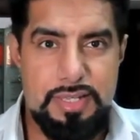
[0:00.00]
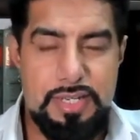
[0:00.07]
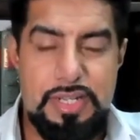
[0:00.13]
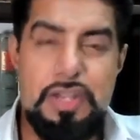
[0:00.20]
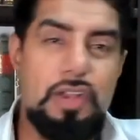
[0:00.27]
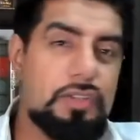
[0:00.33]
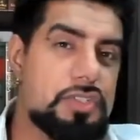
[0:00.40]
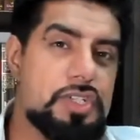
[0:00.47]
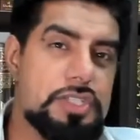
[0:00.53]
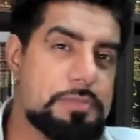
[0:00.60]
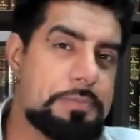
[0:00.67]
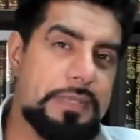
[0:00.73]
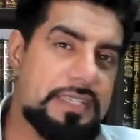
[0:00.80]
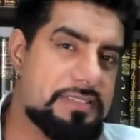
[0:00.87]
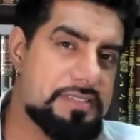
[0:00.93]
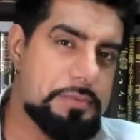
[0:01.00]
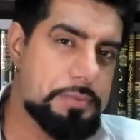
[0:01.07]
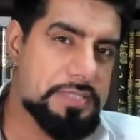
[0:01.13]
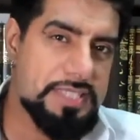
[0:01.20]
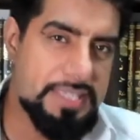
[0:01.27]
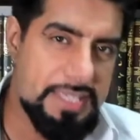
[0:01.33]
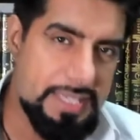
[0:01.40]
Not just because he
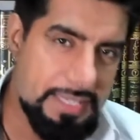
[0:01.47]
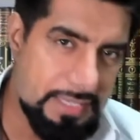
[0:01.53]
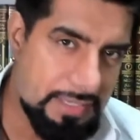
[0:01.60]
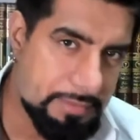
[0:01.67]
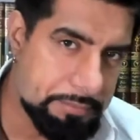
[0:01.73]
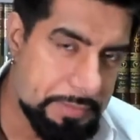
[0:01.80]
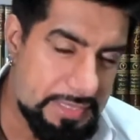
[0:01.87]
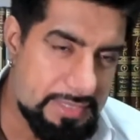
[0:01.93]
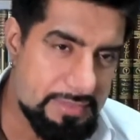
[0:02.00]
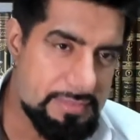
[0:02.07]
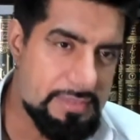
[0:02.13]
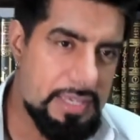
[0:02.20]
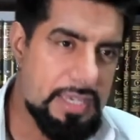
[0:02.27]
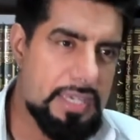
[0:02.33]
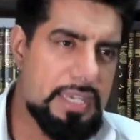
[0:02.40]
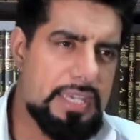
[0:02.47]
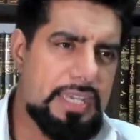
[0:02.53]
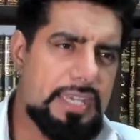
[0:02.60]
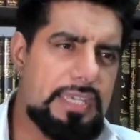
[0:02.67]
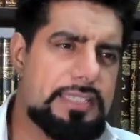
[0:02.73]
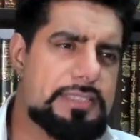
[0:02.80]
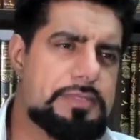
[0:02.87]
was a king, because
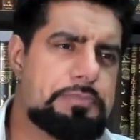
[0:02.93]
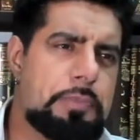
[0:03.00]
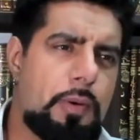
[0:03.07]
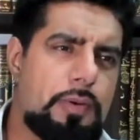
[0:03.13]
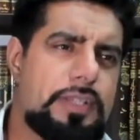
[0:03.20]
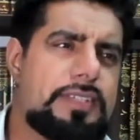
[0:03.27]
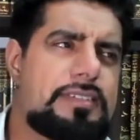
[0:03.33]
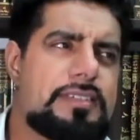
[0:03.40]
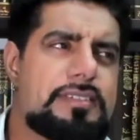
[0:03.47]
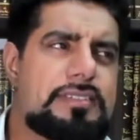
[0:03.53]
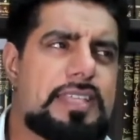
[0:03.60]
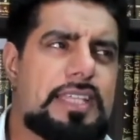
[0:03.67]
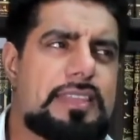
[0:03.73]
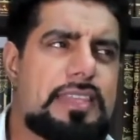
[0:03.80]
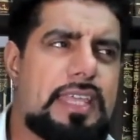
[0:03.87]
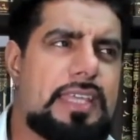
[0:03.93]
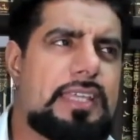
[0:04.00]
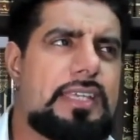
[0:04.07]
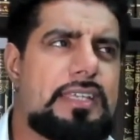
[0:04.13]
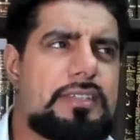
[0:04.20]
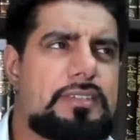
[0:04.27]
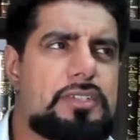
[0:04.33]
his point is that
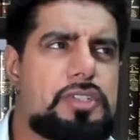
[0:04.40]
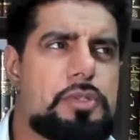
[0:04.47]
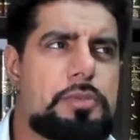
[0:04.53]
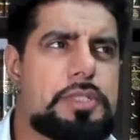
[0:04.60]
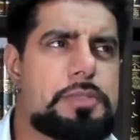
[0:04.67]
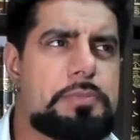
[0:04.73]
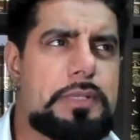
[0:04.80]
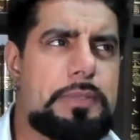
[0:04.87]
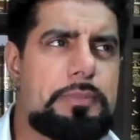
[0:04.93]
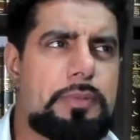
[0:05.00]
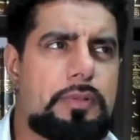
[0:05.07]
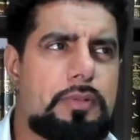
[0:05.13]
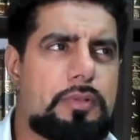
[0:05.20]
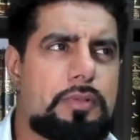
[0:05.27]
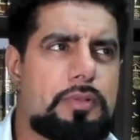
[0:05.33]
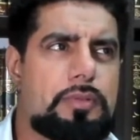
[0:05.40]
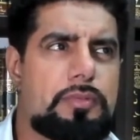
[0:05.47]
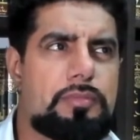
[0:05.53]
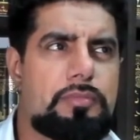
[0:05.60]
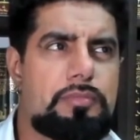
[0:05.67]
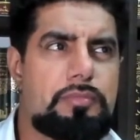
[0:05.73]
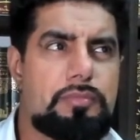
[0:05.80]
the Jewish people,
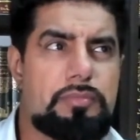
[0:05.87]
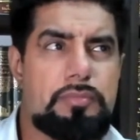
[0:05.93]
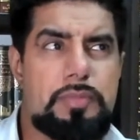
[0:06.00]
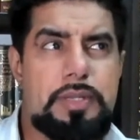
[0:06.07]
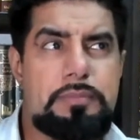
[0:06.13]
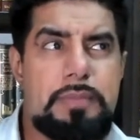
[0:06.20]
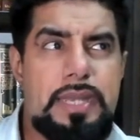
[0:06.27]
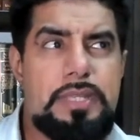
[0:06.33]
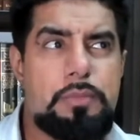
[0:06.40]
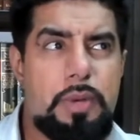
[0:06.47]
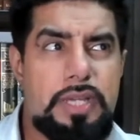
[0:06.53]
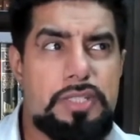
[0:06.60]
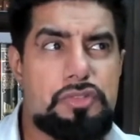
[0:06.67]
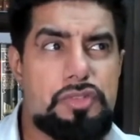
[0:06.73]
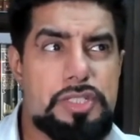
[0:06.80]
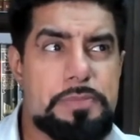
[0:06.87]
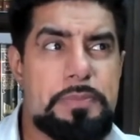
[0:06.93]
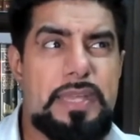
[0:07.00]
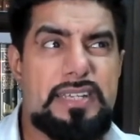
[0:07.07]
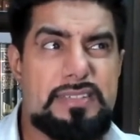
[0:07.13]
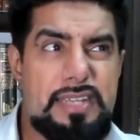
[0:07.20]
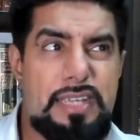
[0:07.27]
in many ways,
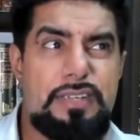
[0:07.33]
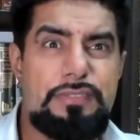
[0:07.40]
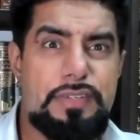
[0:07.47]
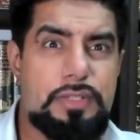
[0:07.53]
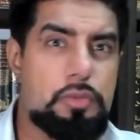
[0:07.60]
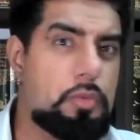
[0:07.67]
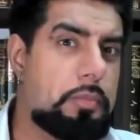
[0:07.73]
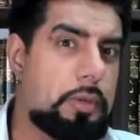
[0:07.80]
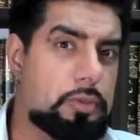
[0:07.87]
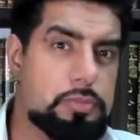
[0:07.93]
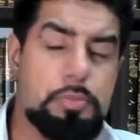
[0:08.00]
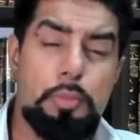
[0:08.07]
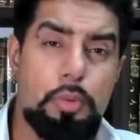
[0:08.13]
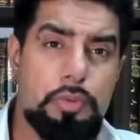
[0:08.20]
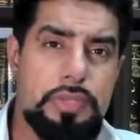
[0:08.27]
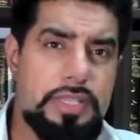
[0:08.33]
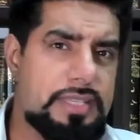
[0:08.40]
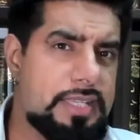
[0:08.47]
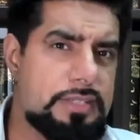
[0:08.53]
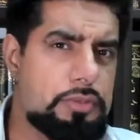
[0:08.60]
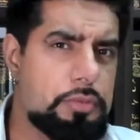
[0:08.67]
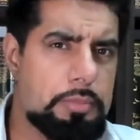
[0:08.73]
respect David almost more than
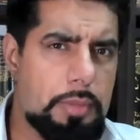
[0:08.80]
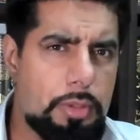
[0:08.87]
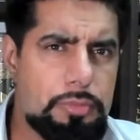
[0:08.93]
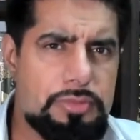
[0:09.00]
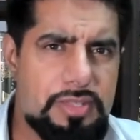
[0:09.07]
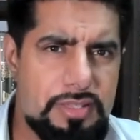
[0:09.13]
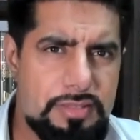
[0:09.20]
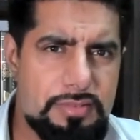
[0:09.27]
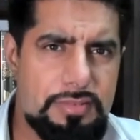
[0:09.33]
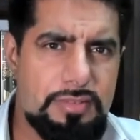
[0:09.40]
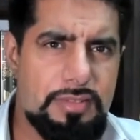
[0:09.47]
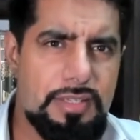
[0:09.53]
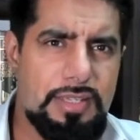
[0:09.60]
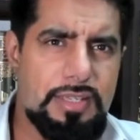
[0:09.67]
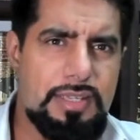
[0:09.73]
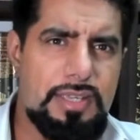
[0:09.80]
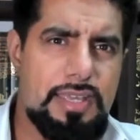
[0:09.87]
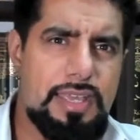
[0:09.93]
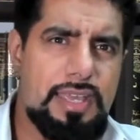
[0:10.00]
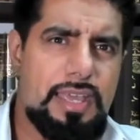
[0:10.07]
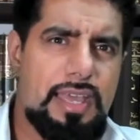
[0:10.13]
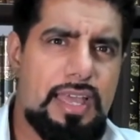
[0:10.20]
they do Moses.
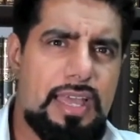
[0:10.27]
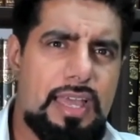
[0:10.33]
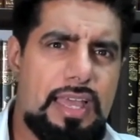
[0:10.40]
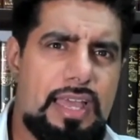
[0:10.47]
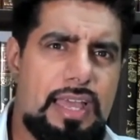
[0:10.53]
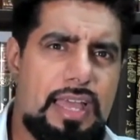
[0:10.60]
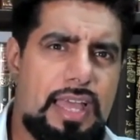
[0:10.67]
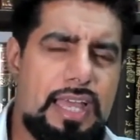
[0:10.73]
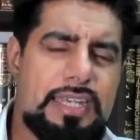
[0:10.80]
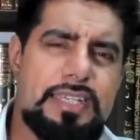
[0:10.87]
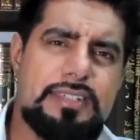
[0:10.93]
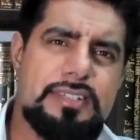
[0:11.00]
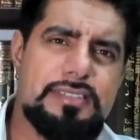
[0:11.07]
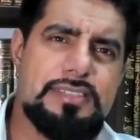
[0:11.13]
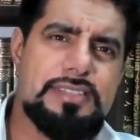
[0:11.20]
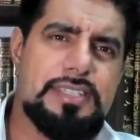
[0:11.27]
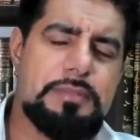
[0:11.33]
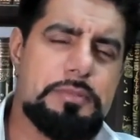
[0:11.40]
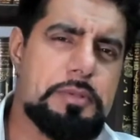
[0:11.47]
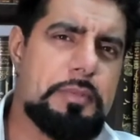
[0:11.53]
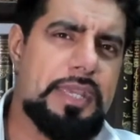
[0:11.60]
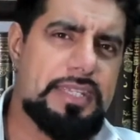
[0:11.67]
And it doesn't
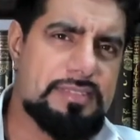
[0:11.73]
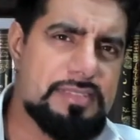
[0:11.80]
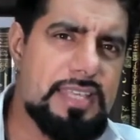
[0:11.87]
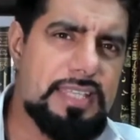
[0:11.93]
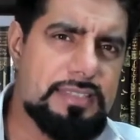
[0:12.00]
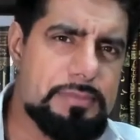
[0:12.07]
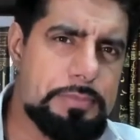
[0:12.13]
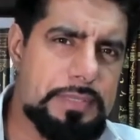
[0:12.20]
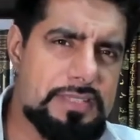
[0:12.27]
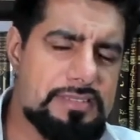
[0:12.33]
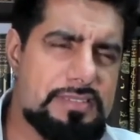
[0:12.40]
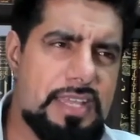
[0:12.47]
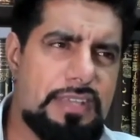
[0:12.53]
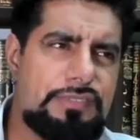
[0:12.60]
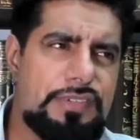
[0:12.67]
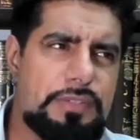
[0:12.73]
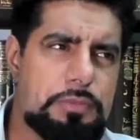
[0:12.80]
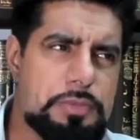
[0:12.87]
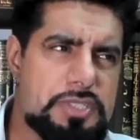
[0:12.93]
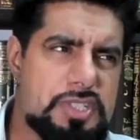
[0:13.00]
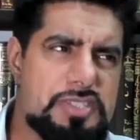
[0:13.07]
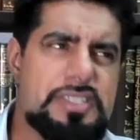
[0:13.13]
seem to make sense because David
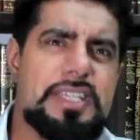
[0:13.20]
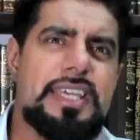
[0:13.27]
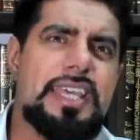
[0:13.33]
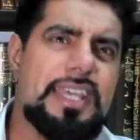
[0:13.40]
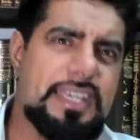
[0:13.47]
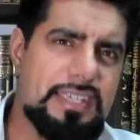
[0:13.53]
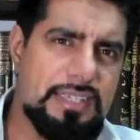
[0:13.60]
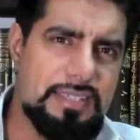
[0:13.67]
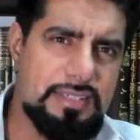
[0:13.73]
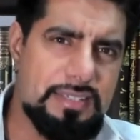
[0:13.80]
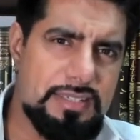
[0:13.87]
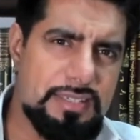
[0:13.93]
was just a king